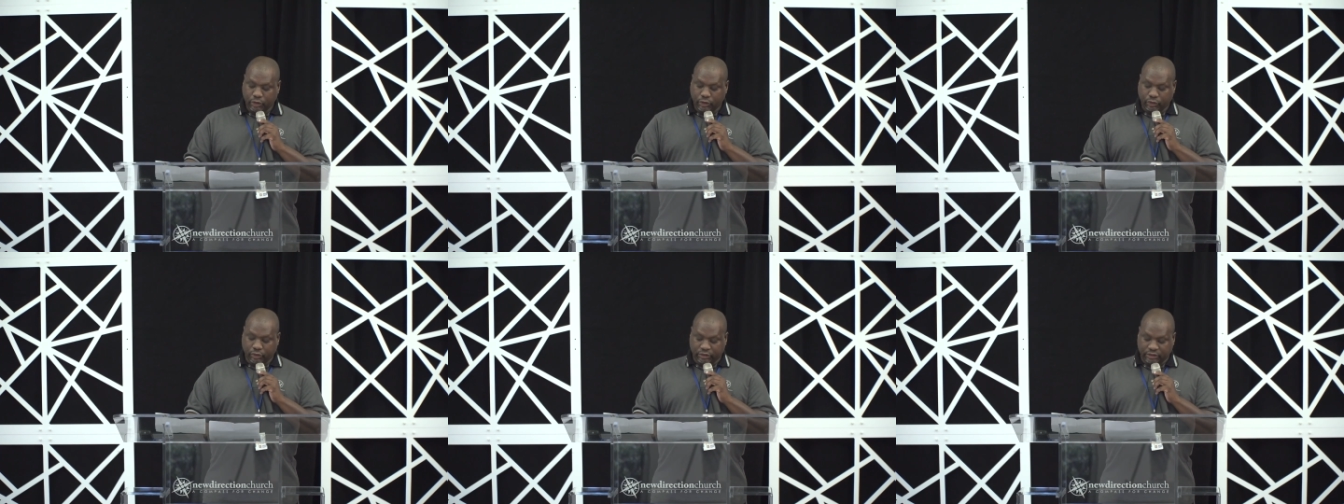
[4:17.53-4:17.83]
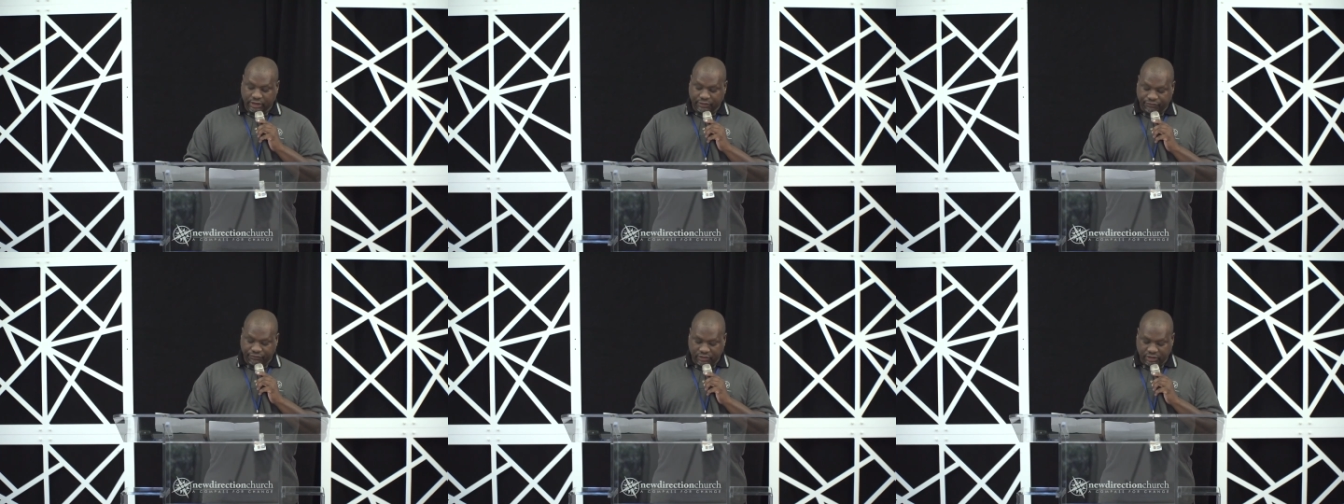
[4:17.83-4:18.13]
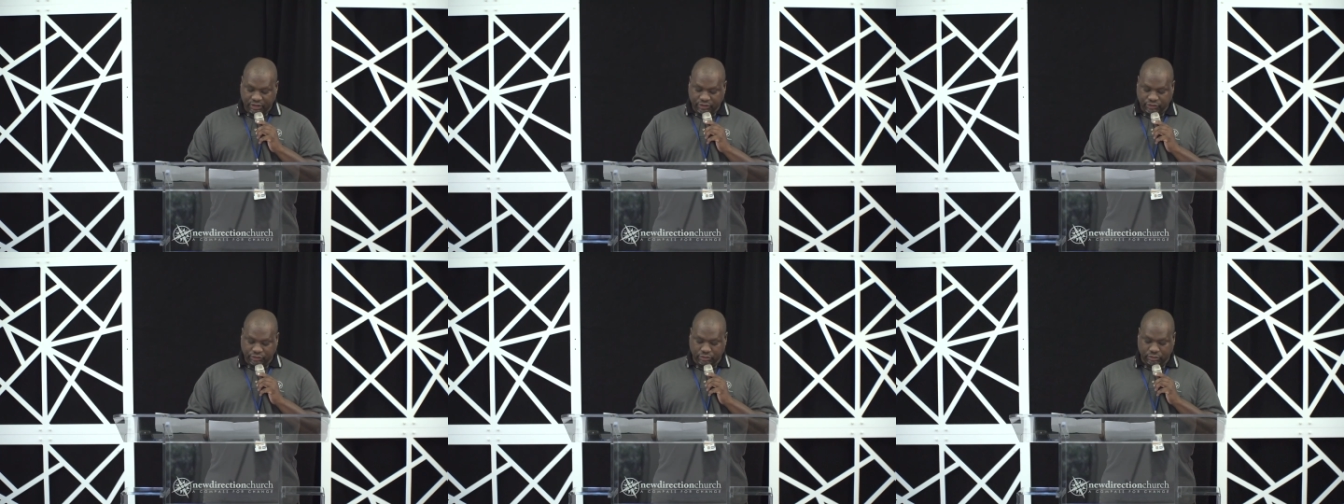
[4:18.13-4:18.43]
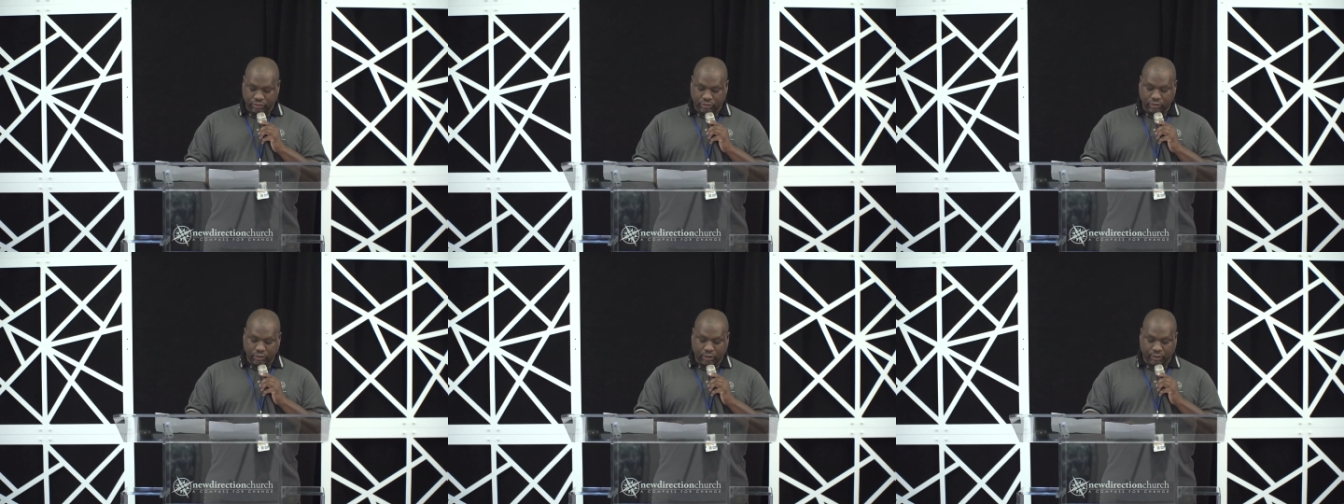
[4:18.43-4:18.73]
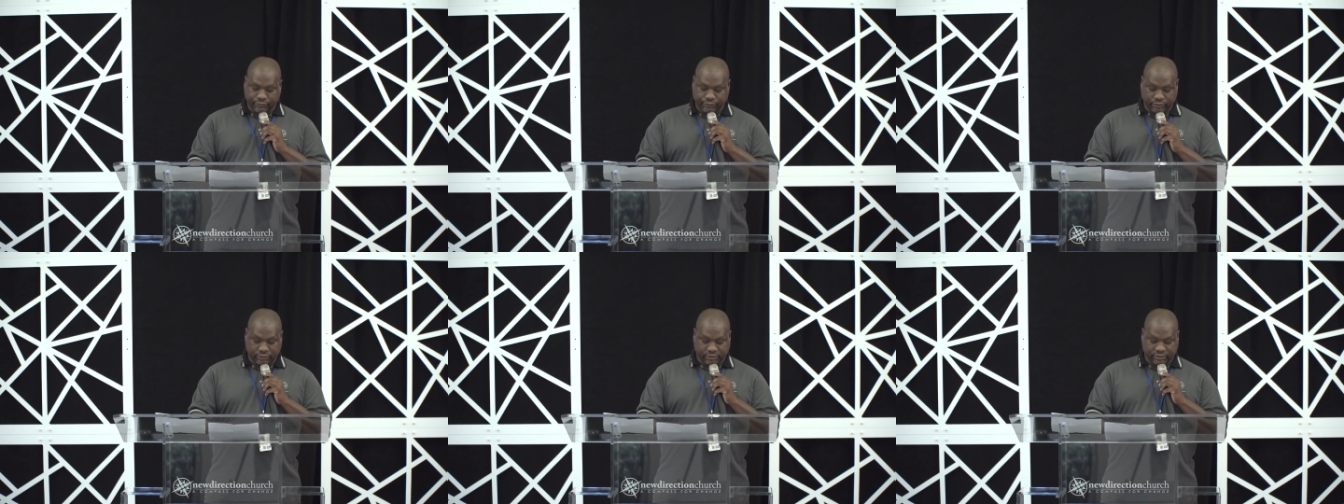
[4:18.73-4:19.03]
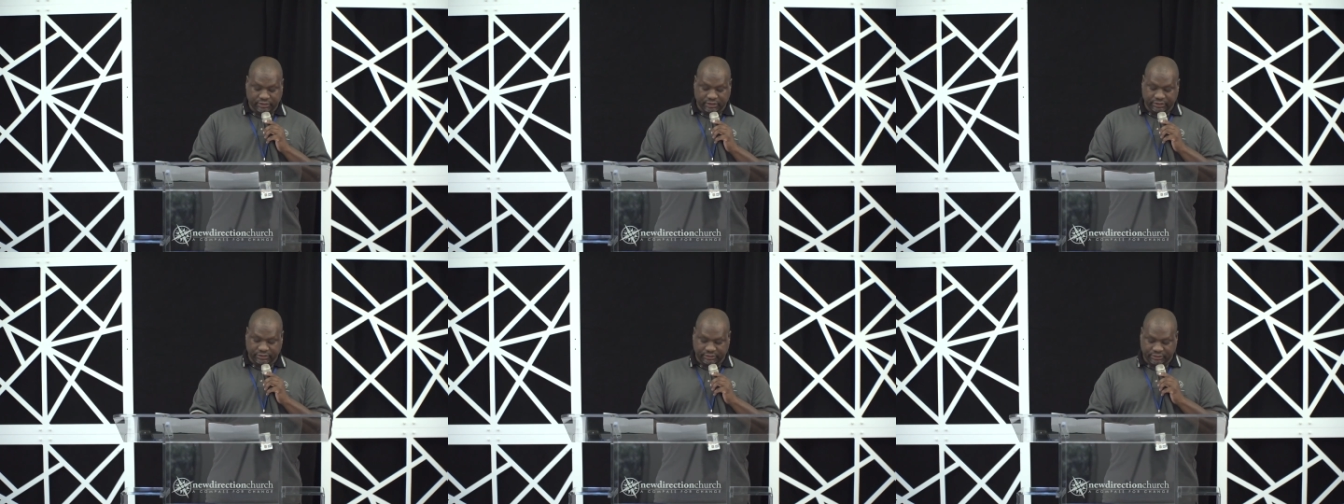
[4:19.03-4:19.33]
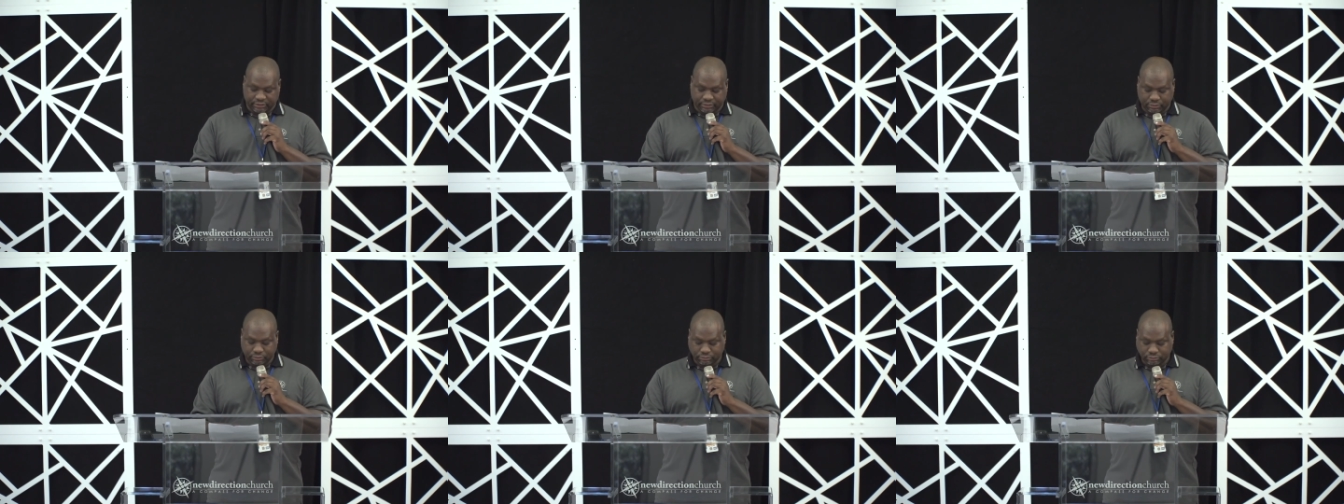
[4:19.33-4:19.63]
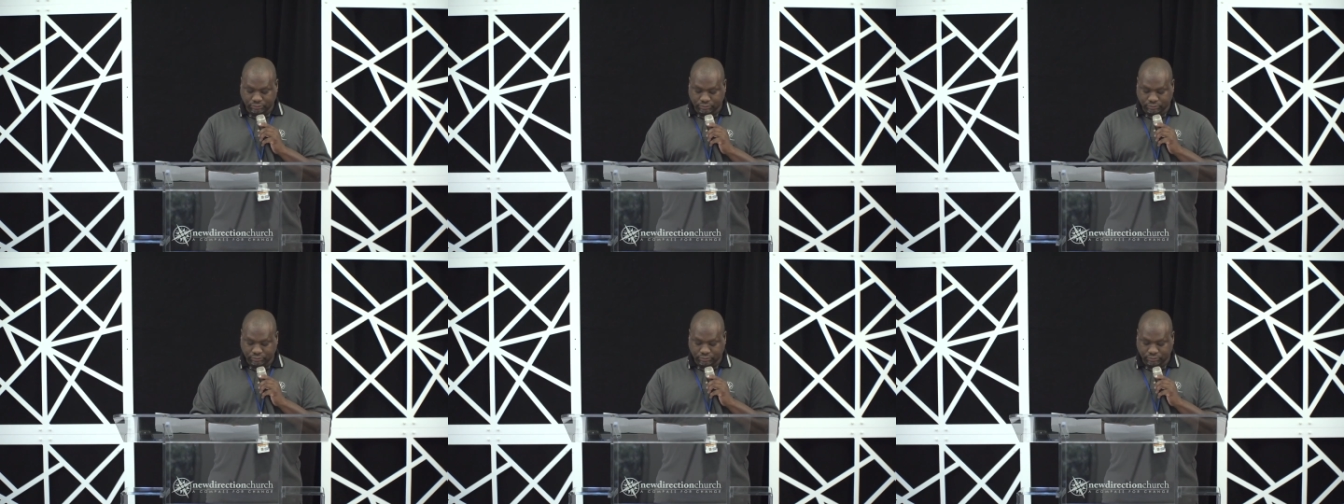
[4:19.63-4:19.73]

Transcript: your definition of success.